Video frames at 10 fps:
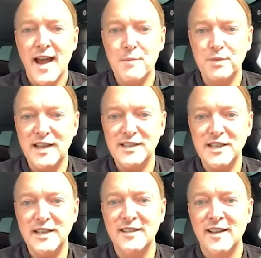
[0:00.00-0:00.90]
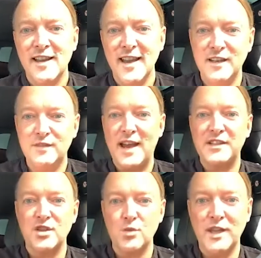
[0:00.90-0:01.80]
and placing in
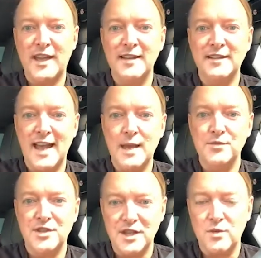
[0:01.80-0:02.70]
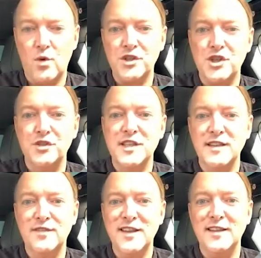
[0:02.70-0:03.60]
advance of the weekend games that they can watch on
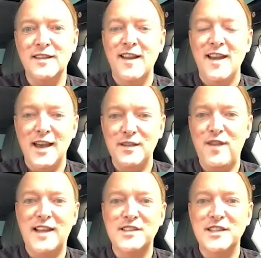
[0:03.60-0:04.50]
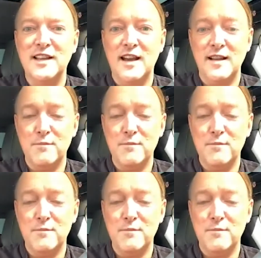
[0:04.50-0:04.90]
TV, placing